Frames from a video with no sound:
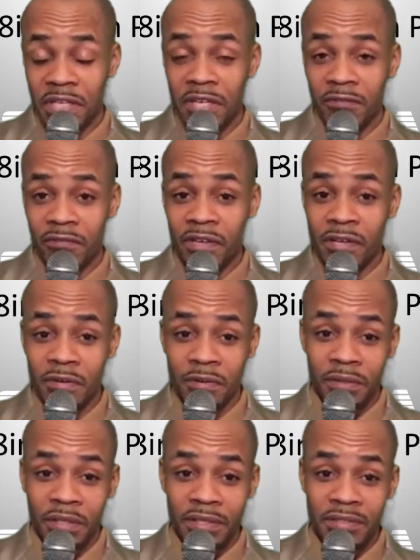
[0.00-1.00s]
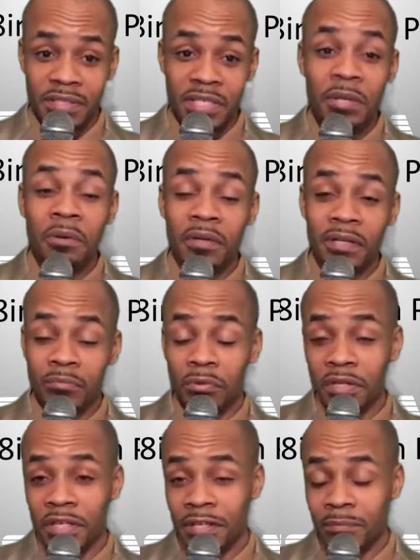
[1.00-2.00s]
the NFL and secretly
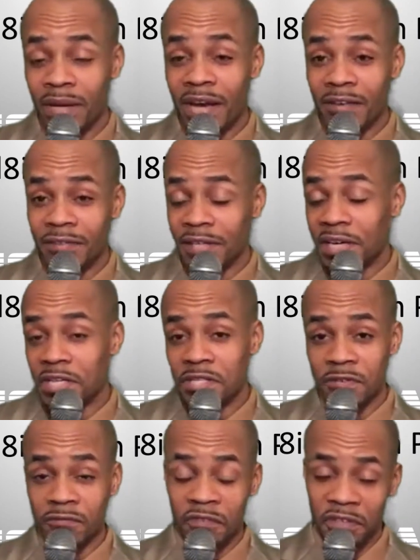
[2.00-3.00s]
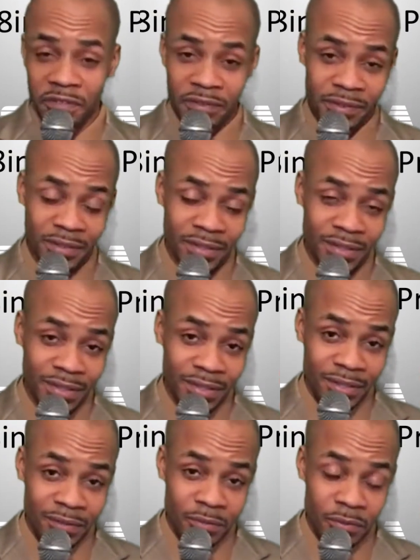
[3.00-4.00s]
bringing back the XFL
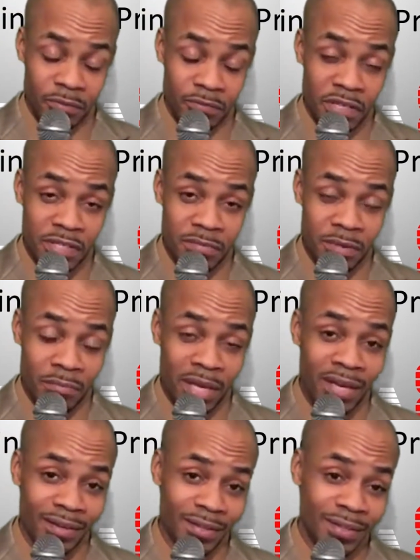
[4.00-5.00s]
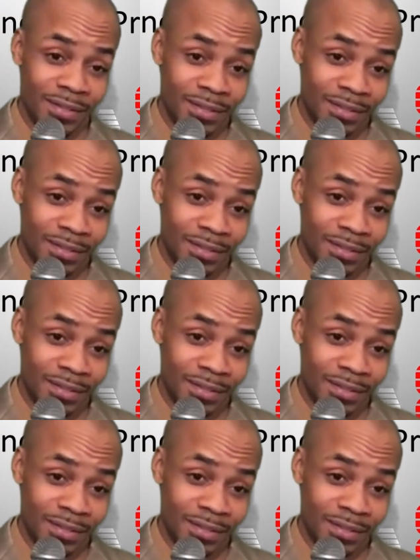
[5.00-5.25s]
with Vince McMahon?